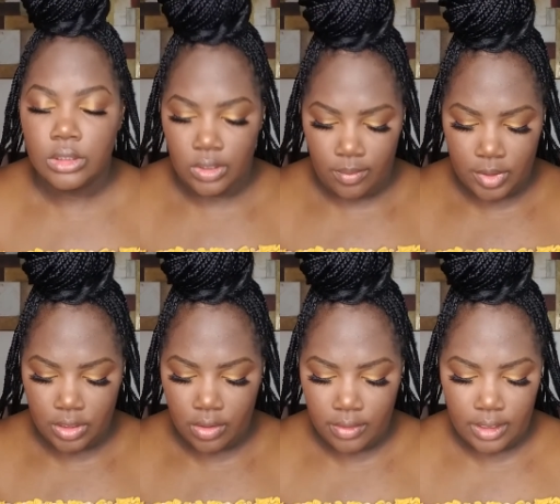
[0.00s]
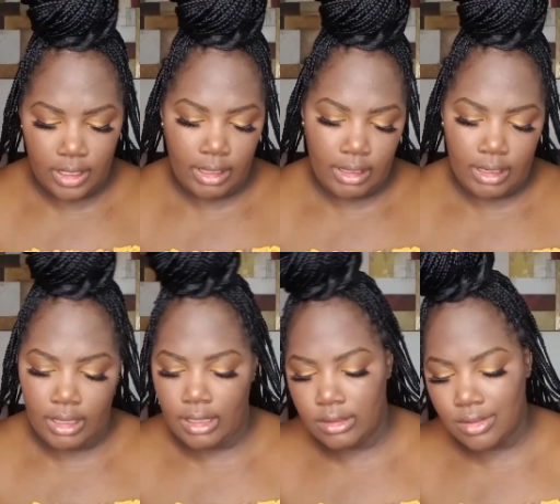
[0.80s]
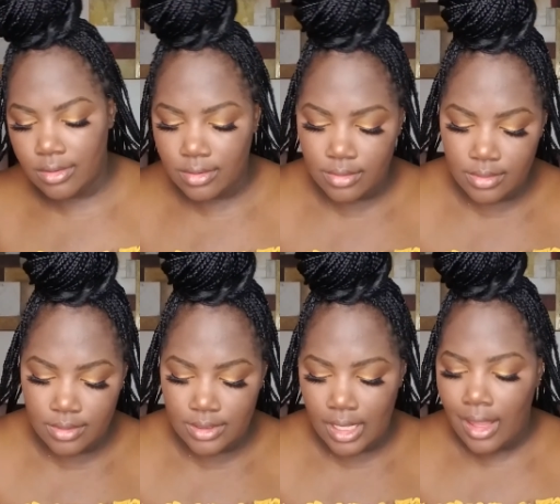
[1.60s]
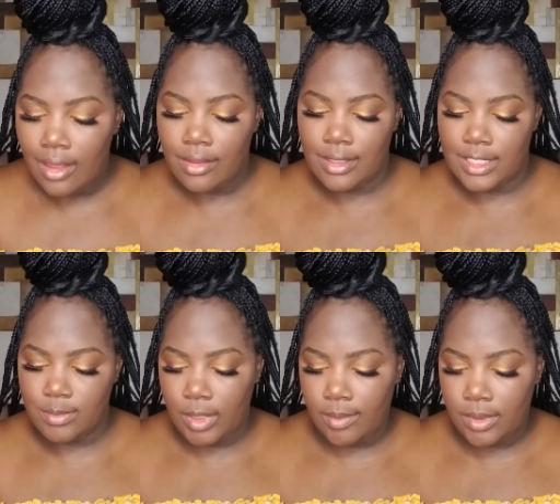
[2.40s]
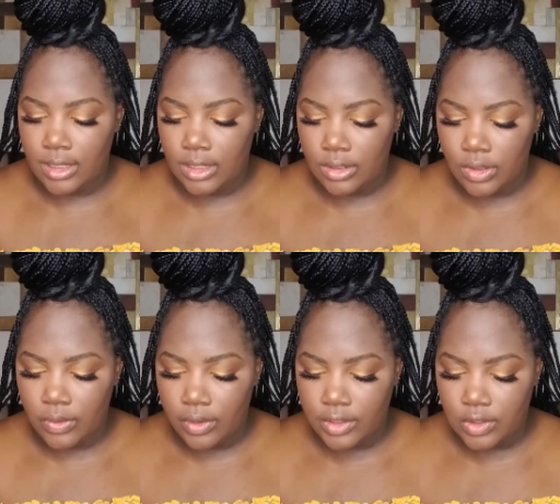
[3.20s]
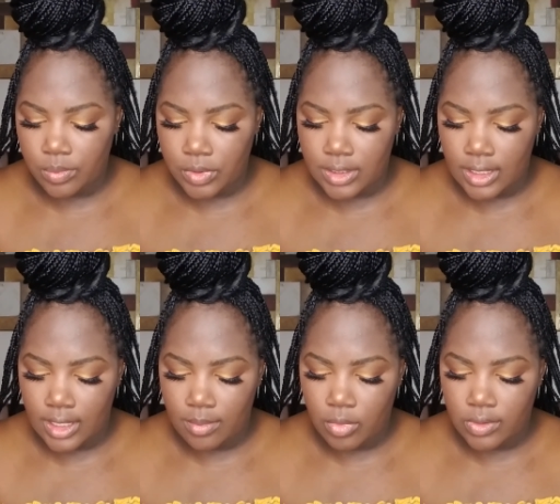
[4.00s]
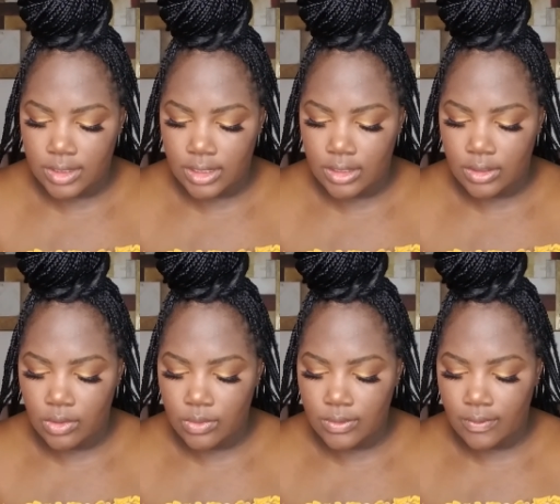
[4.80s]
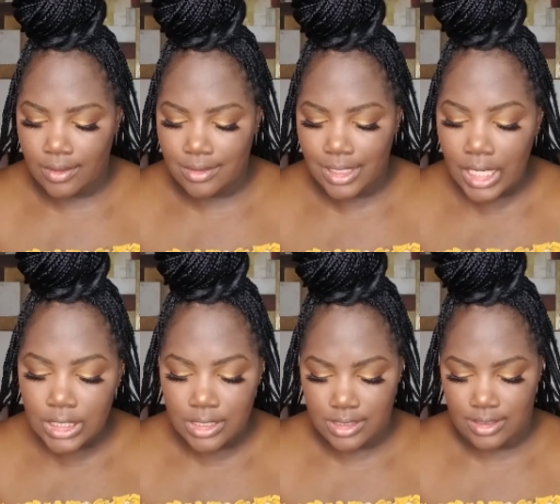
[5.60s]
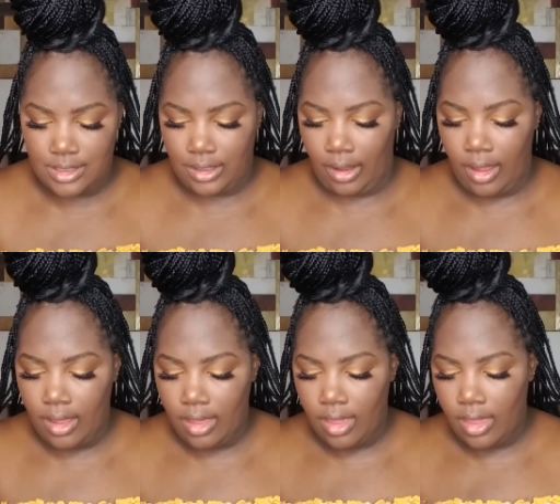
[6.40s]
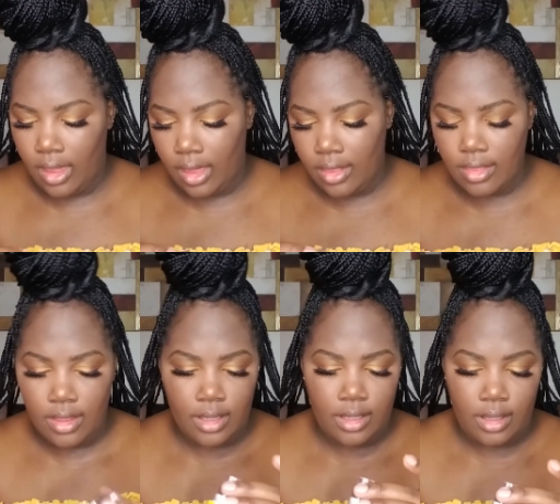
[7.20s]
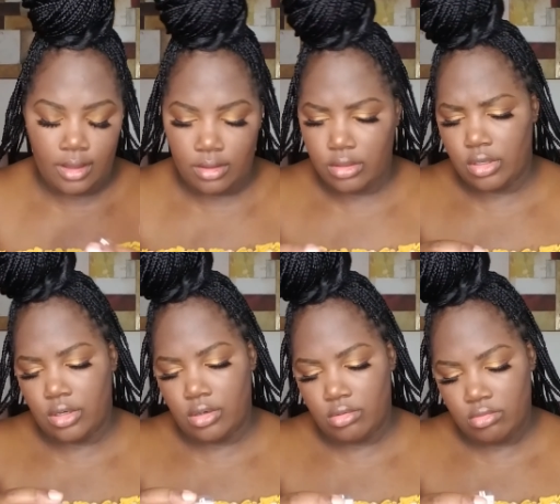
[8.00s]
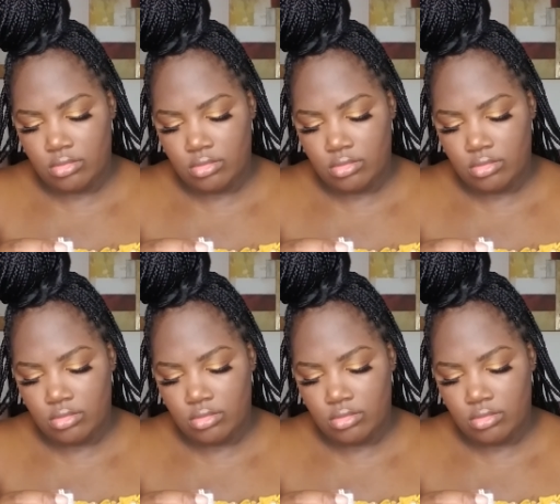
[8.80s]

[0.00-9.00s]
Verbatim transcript: gonna go ahead and use this Maybelline New York Superstay Multi-Use Foundation Stick in the color